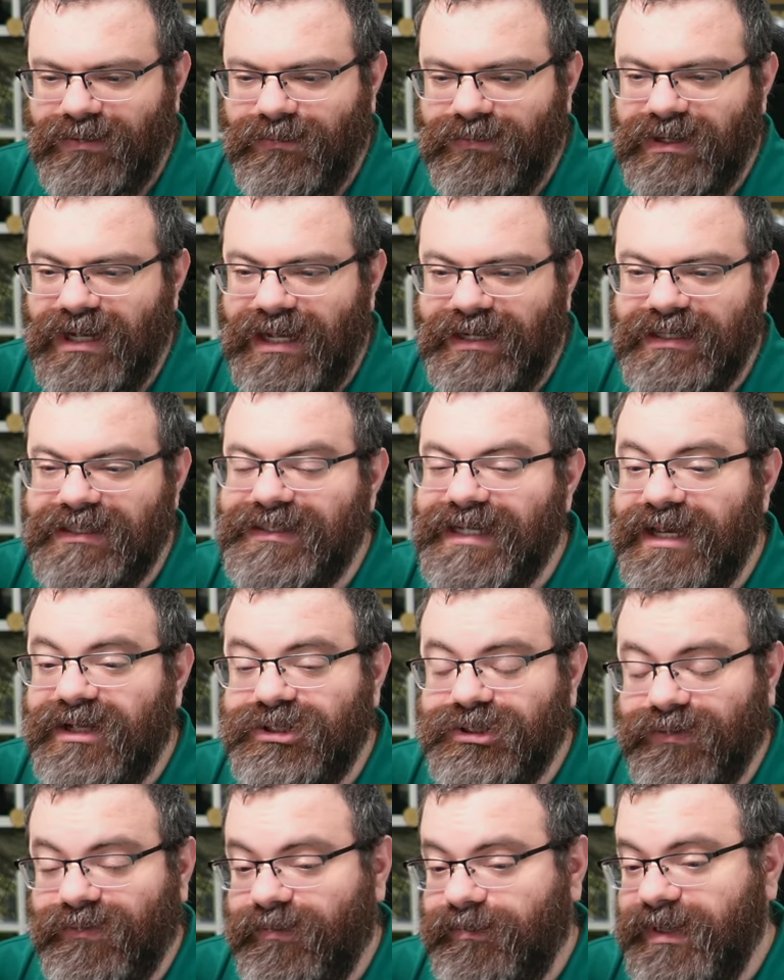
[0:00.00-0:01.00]
We're not in
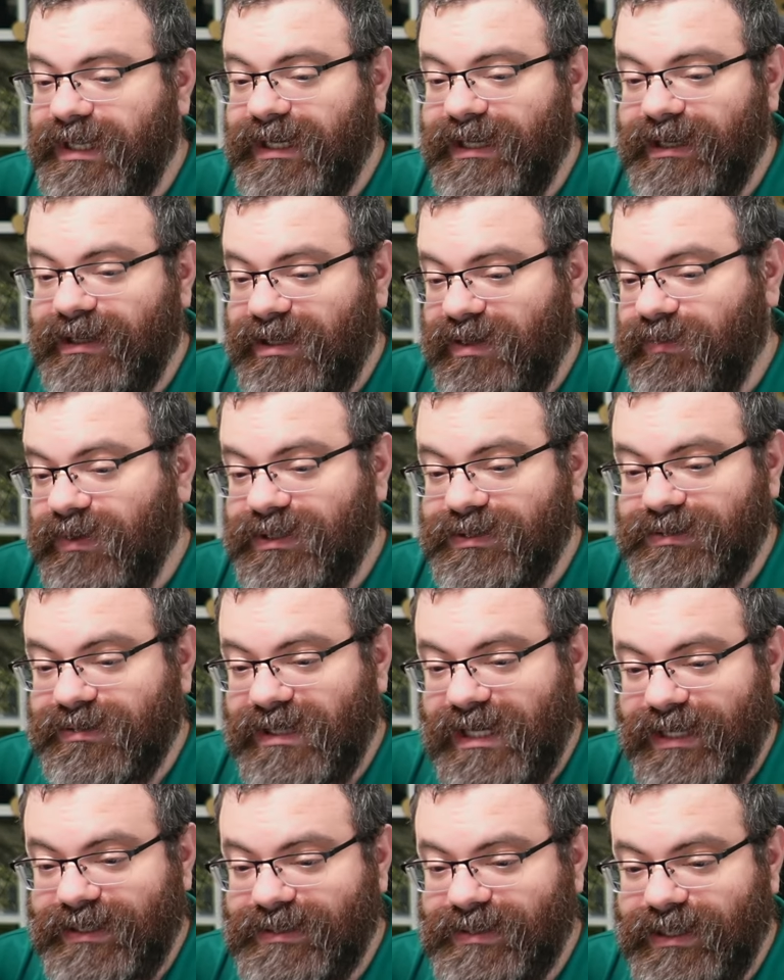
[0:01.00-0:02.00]
danger of repeating any 1s or
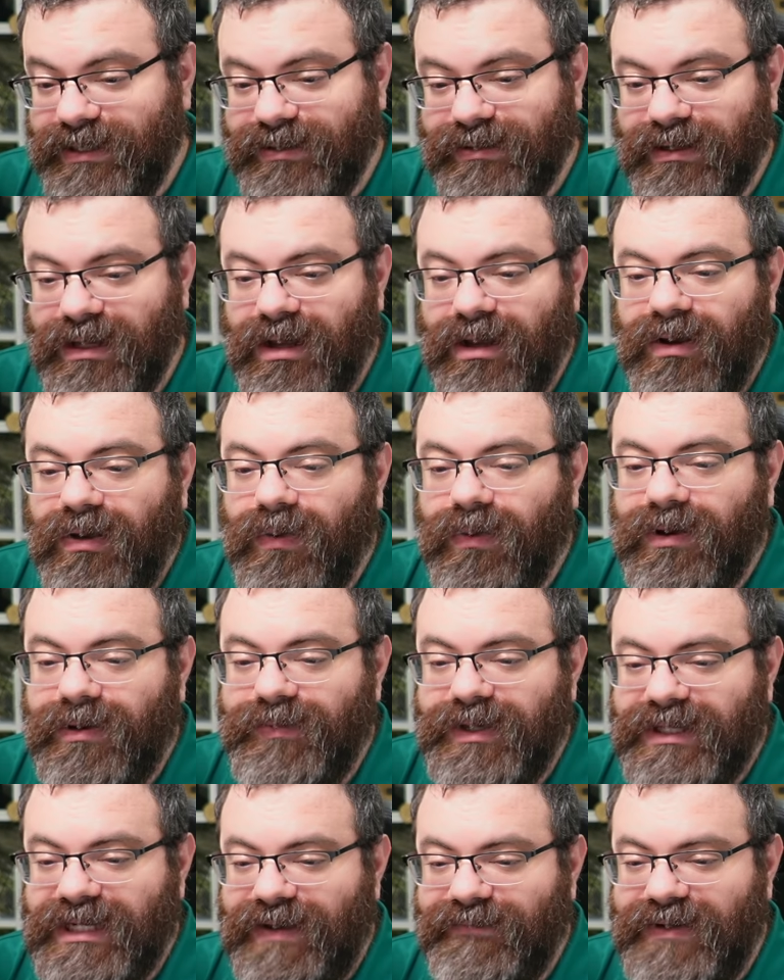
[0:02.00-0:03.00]
9s there. Or
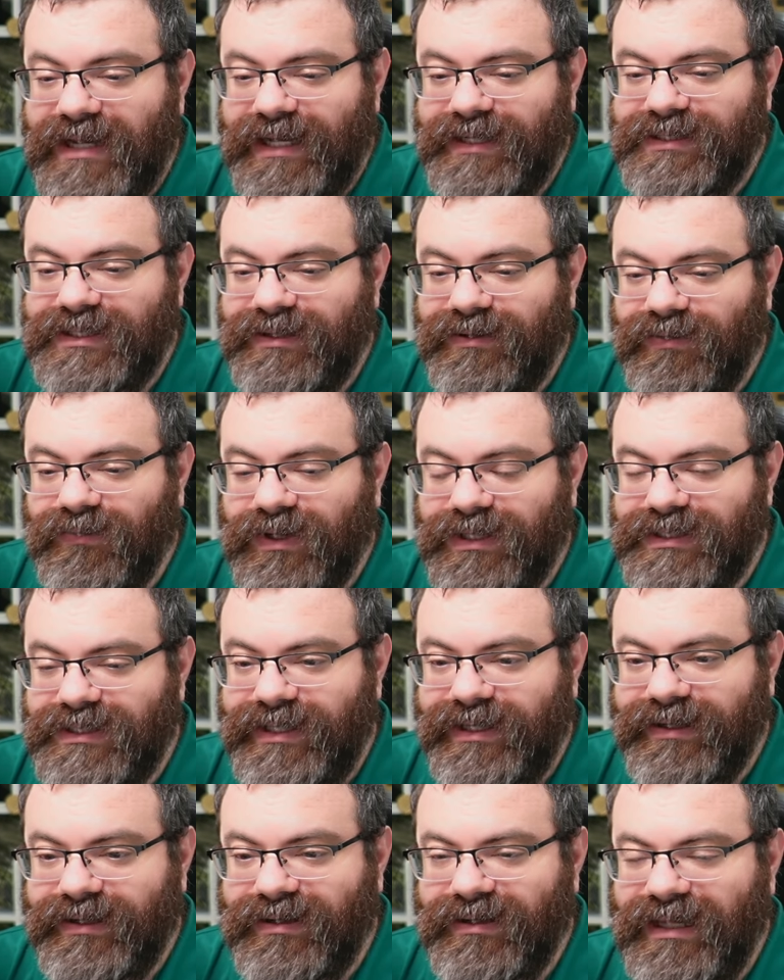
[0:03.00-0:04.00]
we could have 9s here and 1s
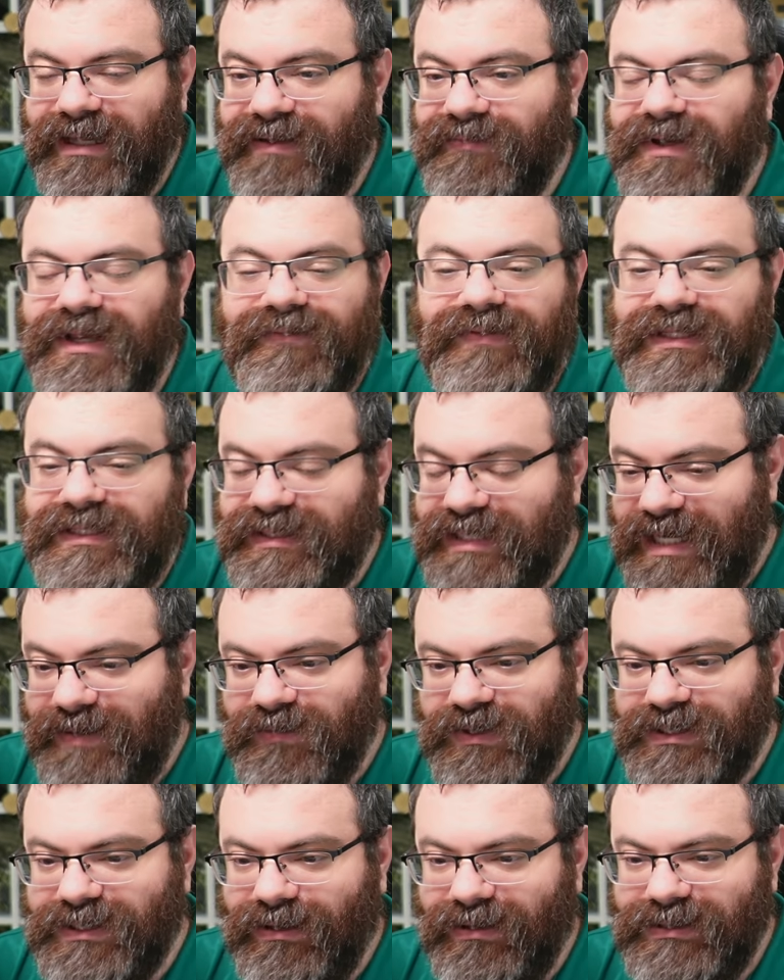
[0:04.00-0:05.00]
here, and we have the
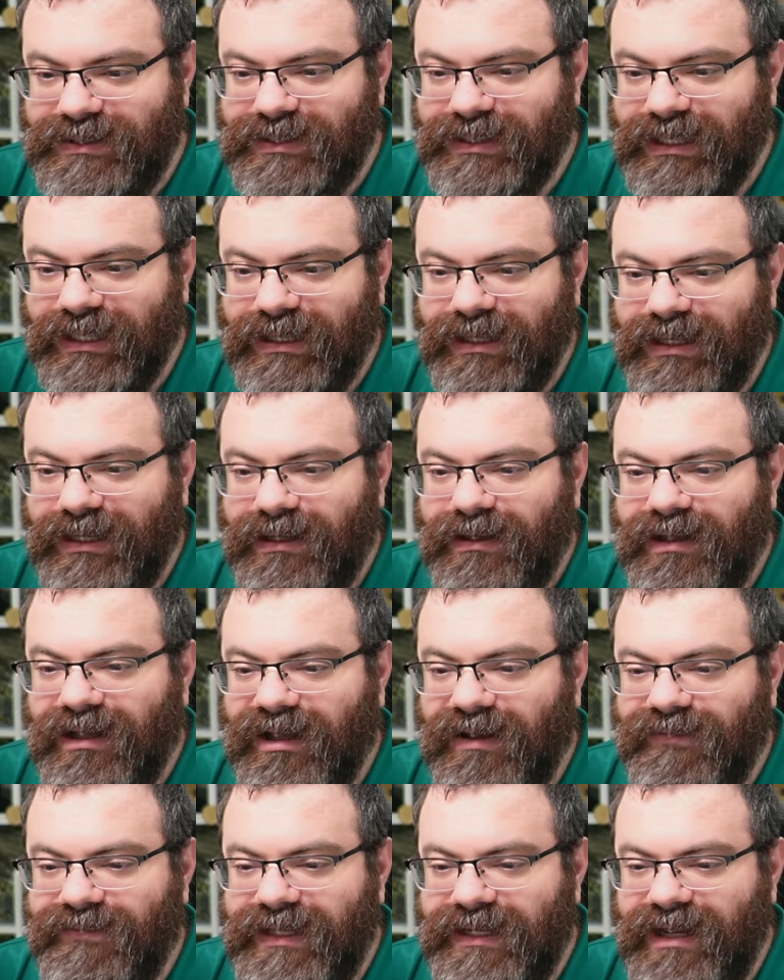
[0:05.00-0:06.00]
same result
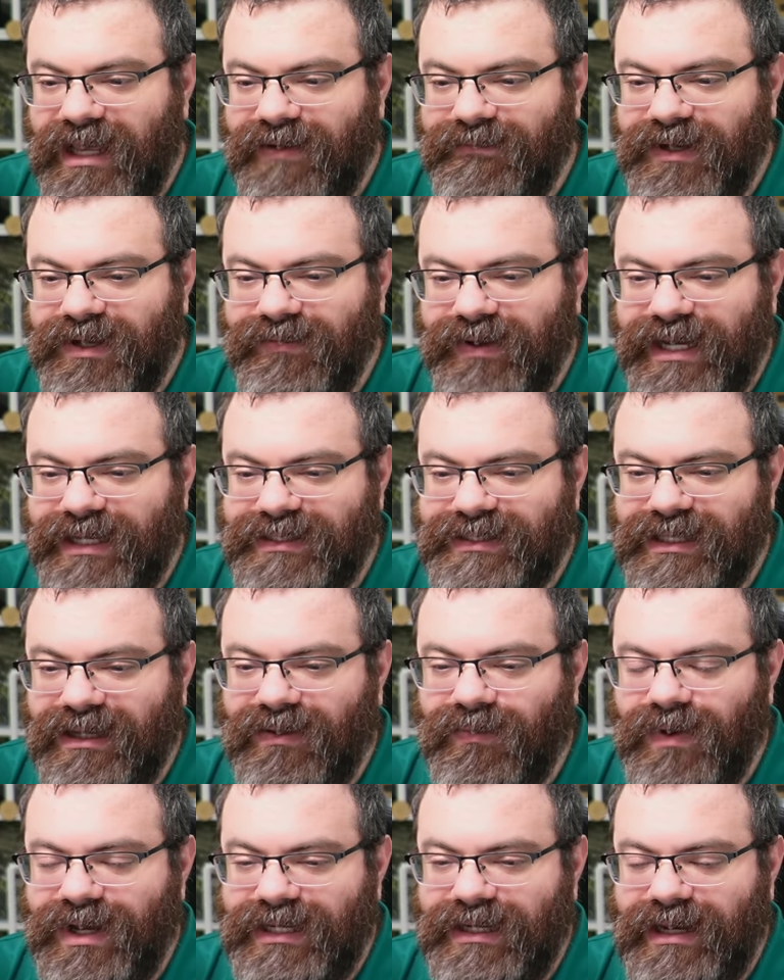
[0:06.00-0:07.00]
of in every gray
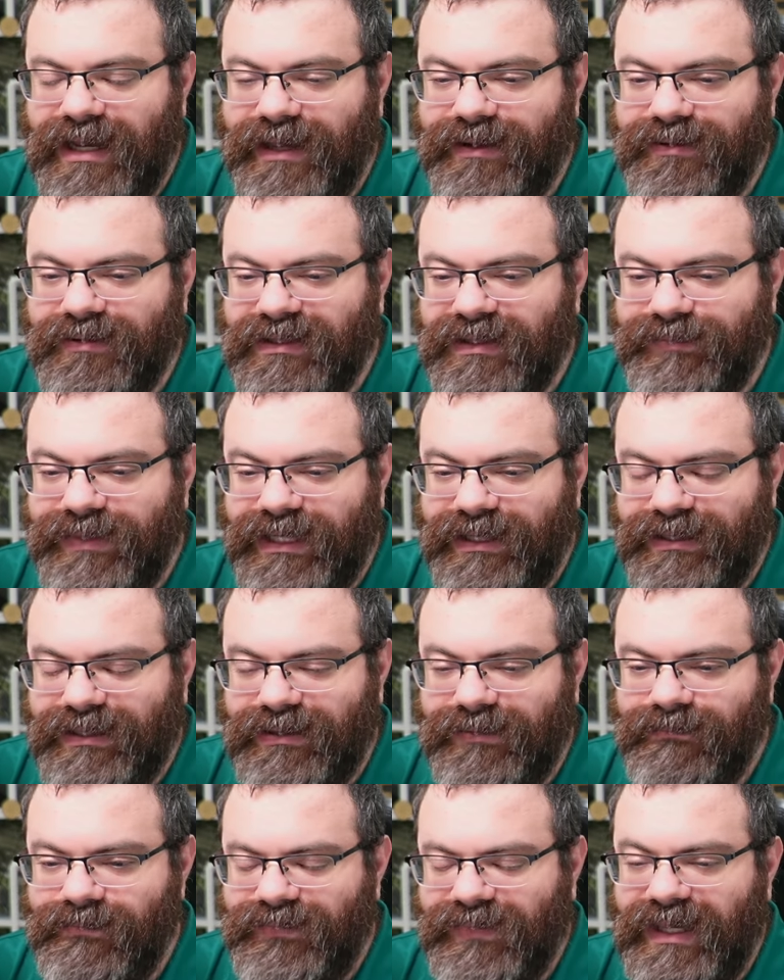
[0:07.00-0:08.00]
cell 1 and 9 are
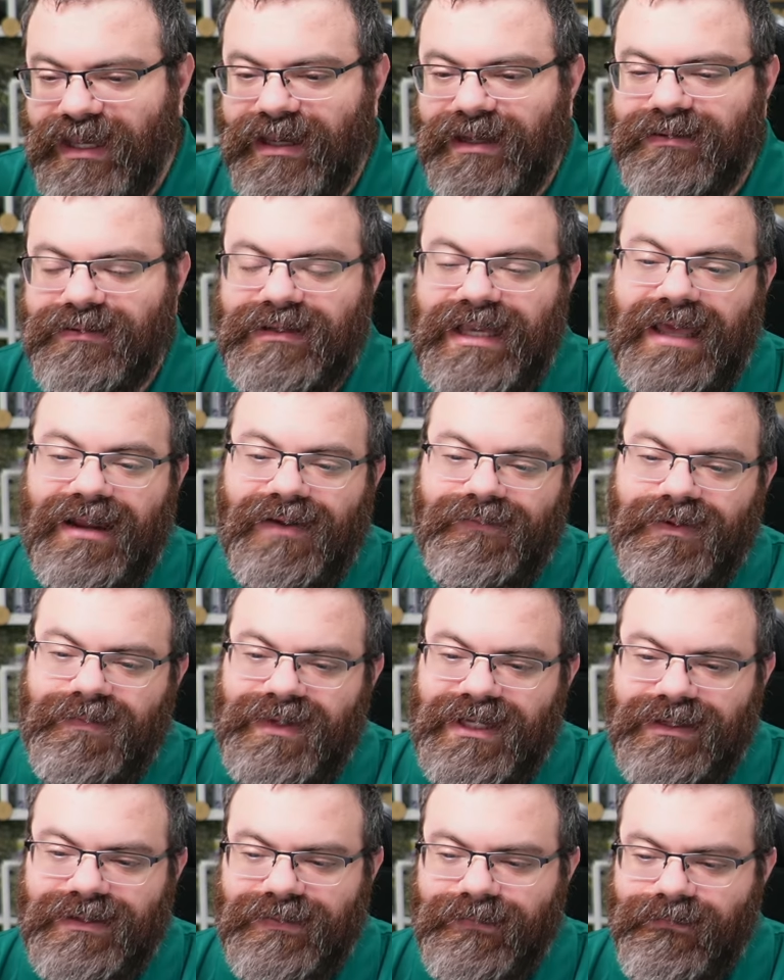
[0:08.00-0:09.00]
eliminated and cannot
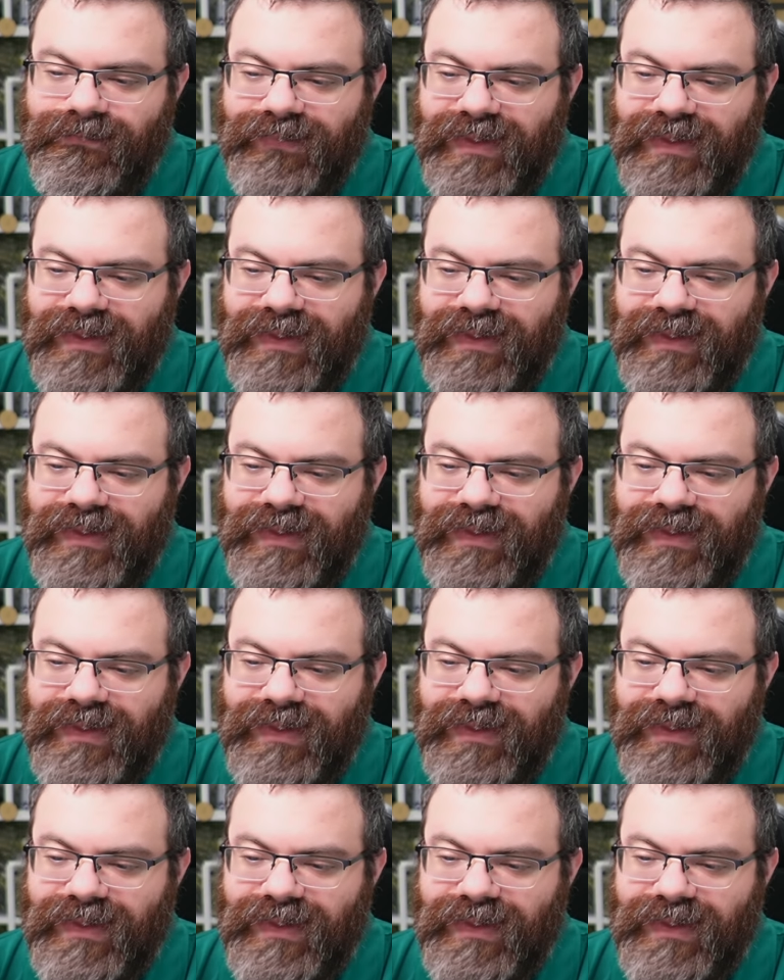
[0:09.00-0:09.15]
repeat.